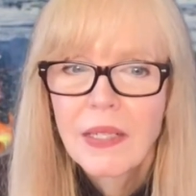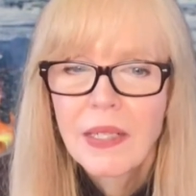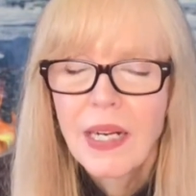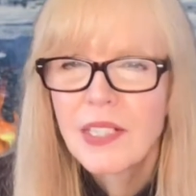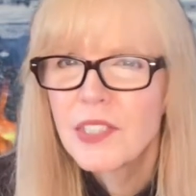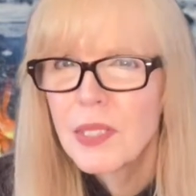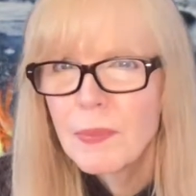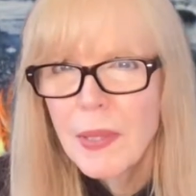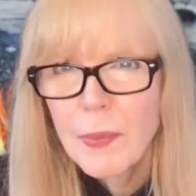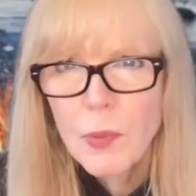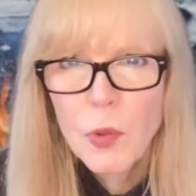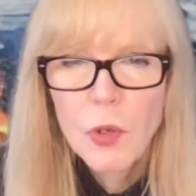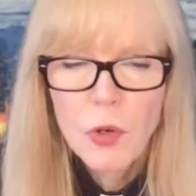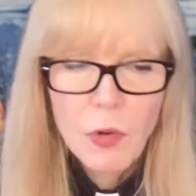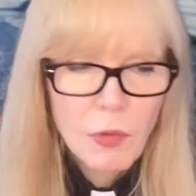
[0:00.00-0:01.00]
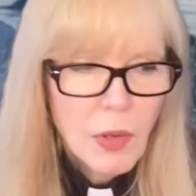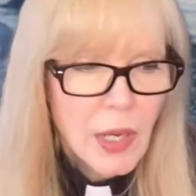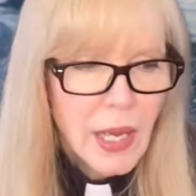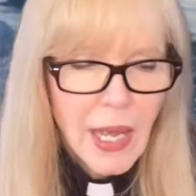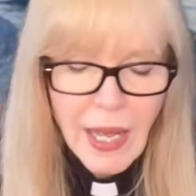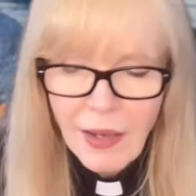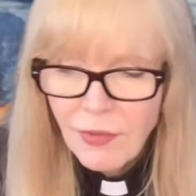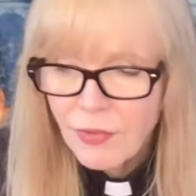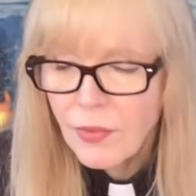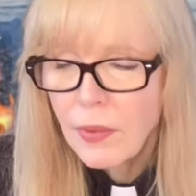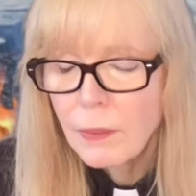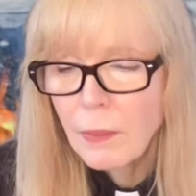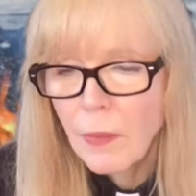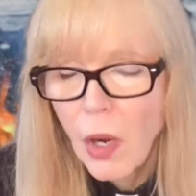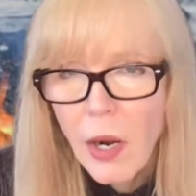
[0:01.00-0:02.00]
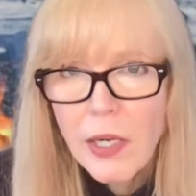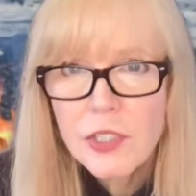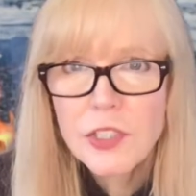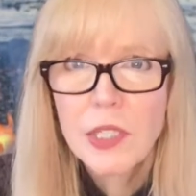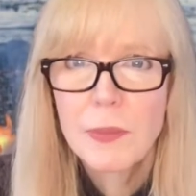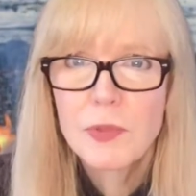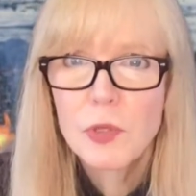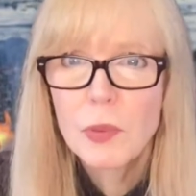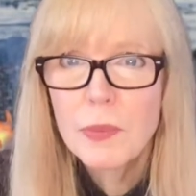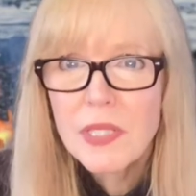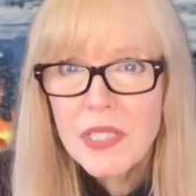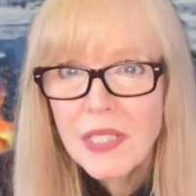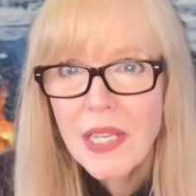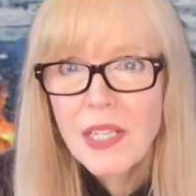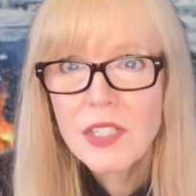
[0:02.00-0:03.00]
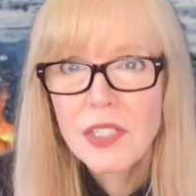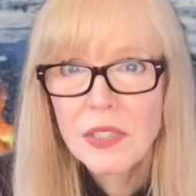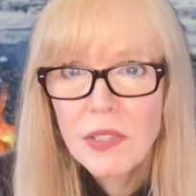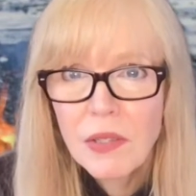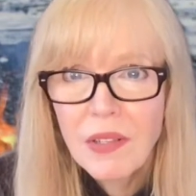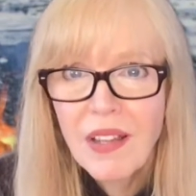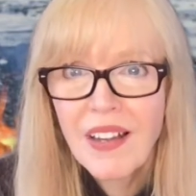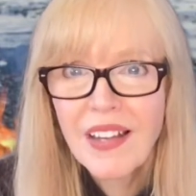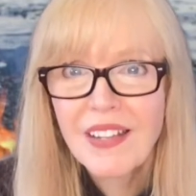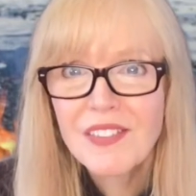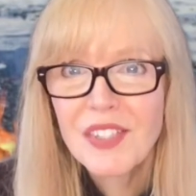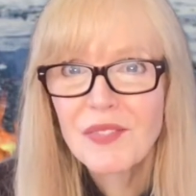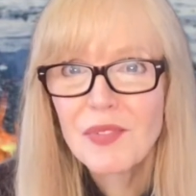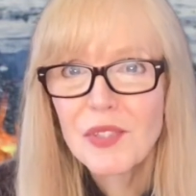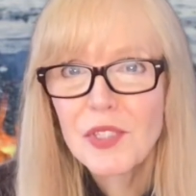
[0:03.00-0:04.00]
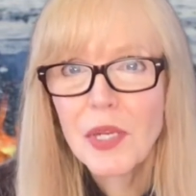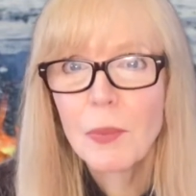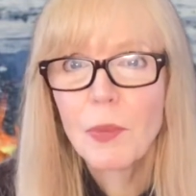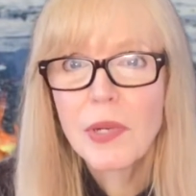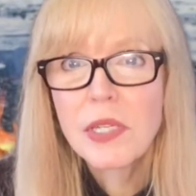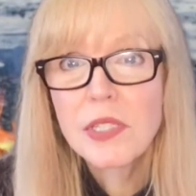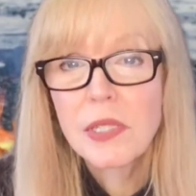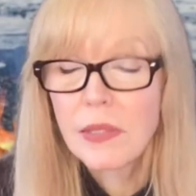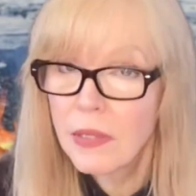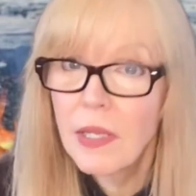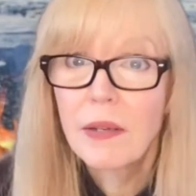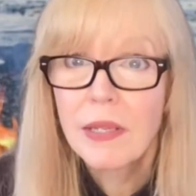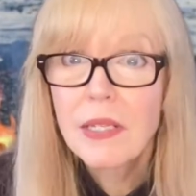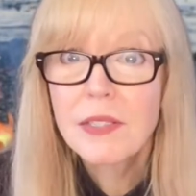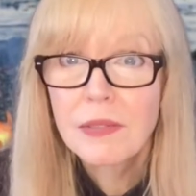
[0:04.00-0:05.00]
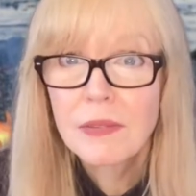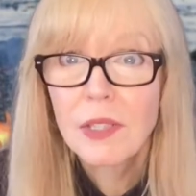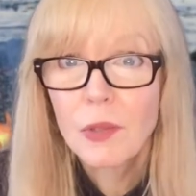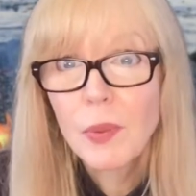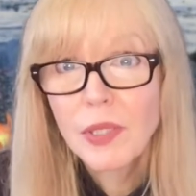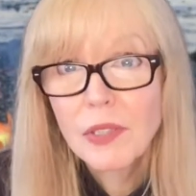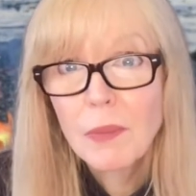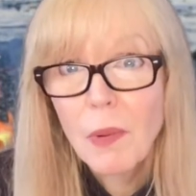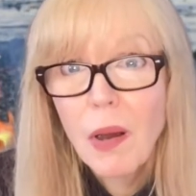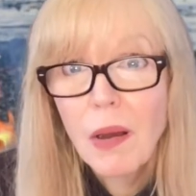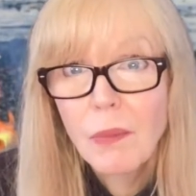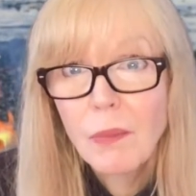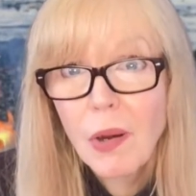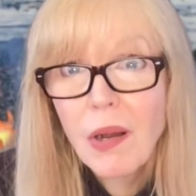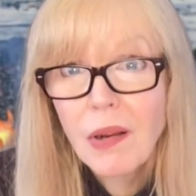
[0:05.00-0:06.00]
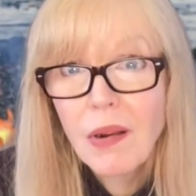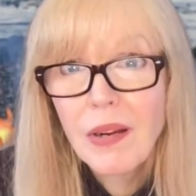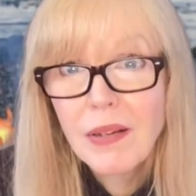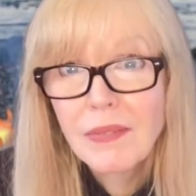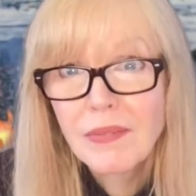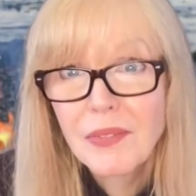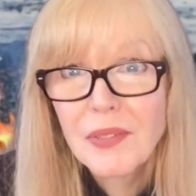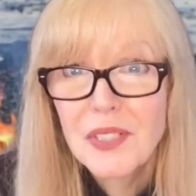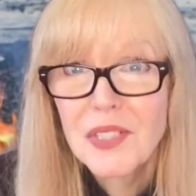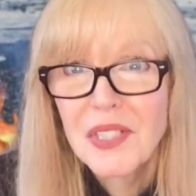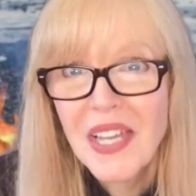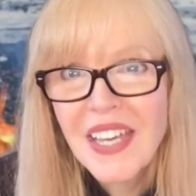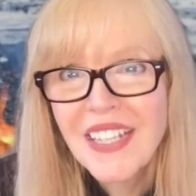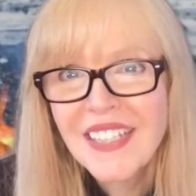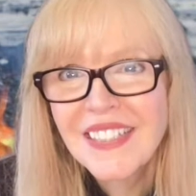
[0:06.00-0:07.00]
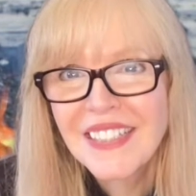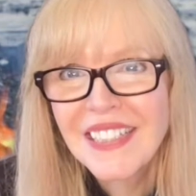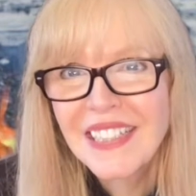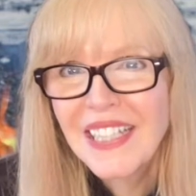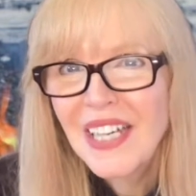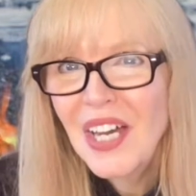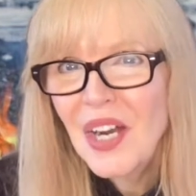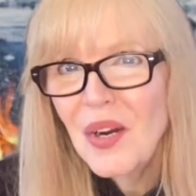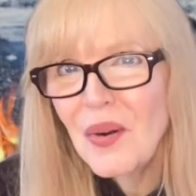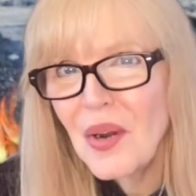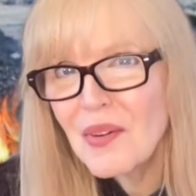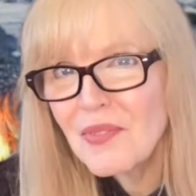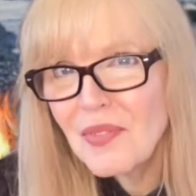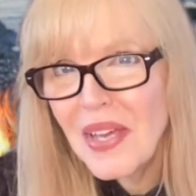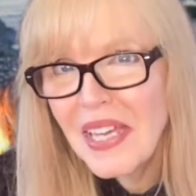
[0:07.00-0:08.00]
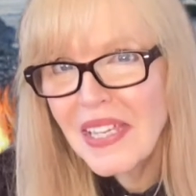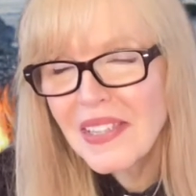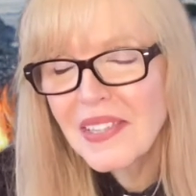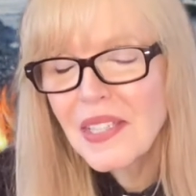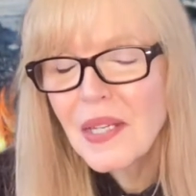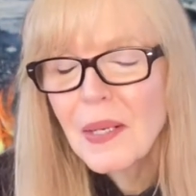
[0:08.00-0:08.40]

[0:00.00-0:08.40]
I see people who have hardships or mistakes in their lives, and for some reason they're quick to mock our Christianity or our faith.